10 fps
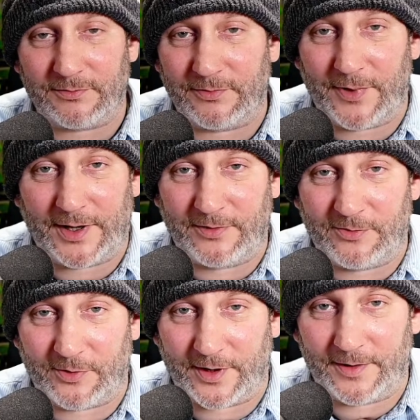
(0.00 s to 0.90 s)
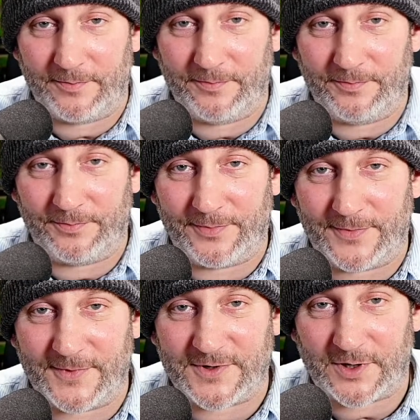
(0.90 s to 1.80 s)
ready for it.
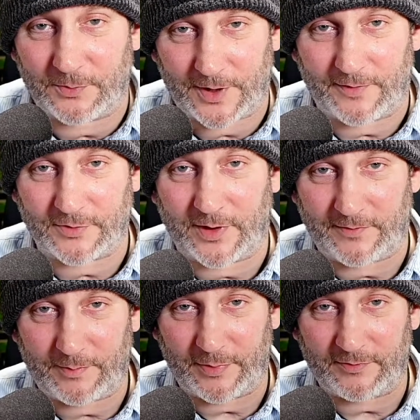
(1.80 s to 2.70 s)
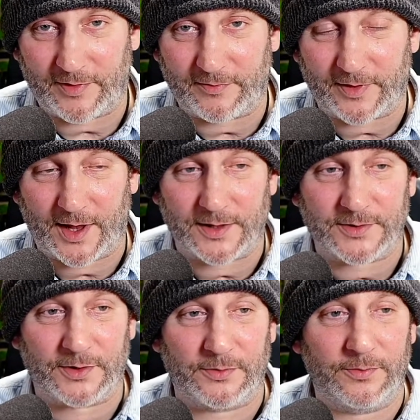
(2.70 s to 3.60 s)
So we have to have empathy for that
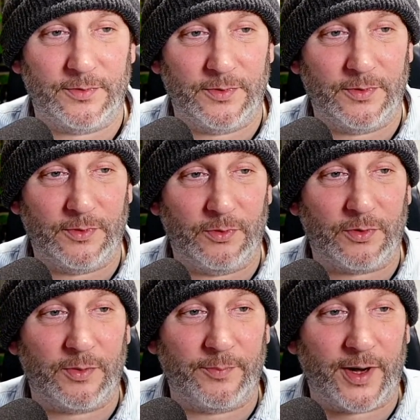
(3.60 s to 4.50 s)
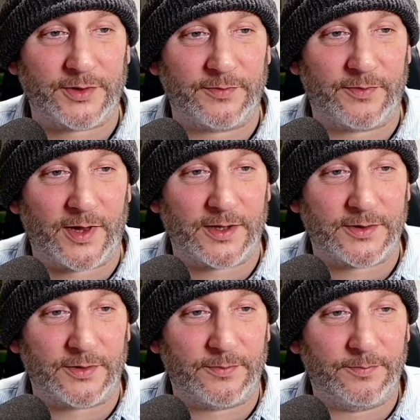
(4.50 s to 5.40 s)
too, or compassion for that too,